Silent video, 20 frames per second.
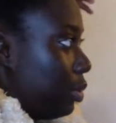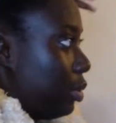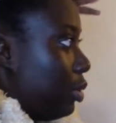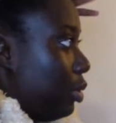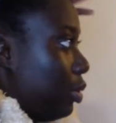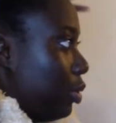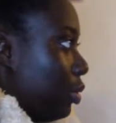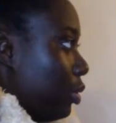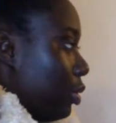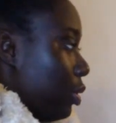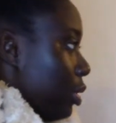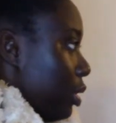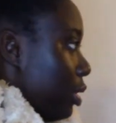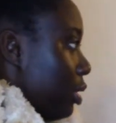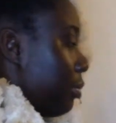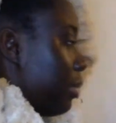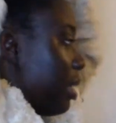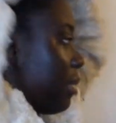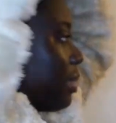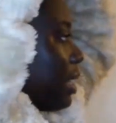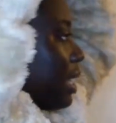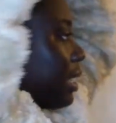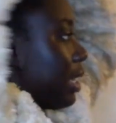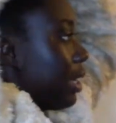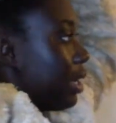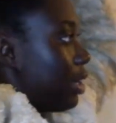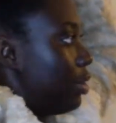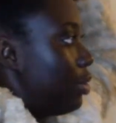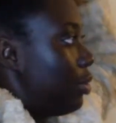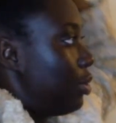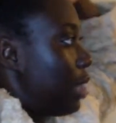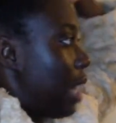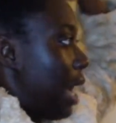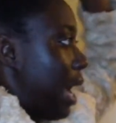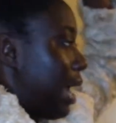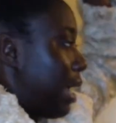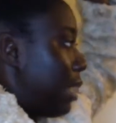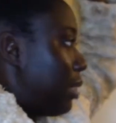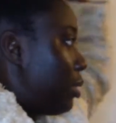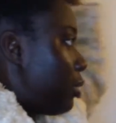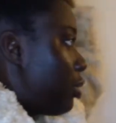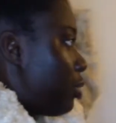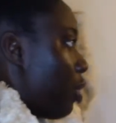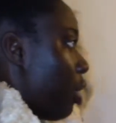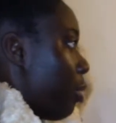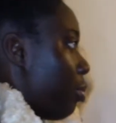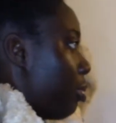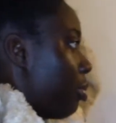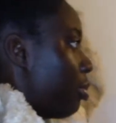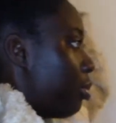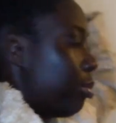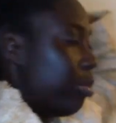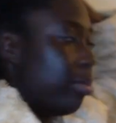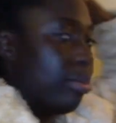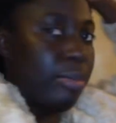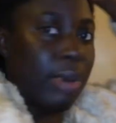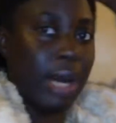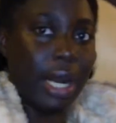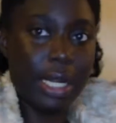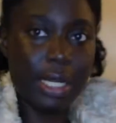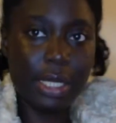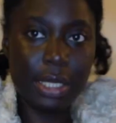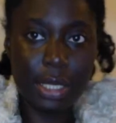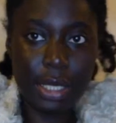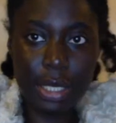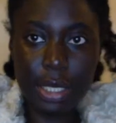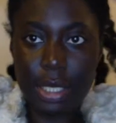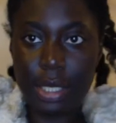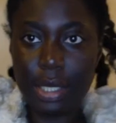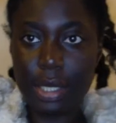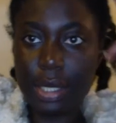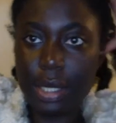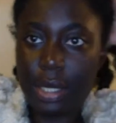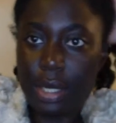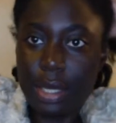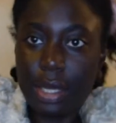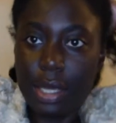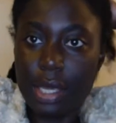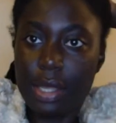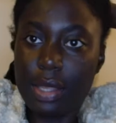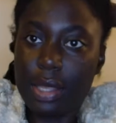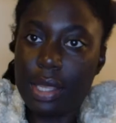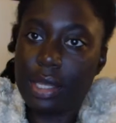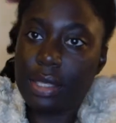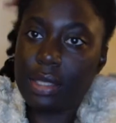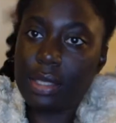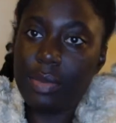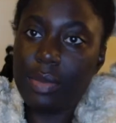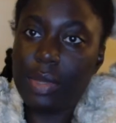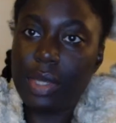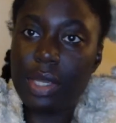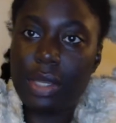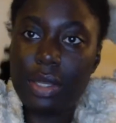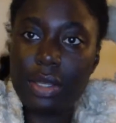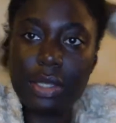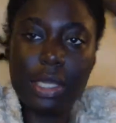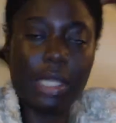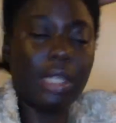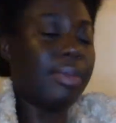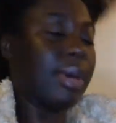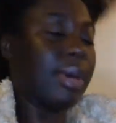ooh maybe like a cute high top bun and then something else at the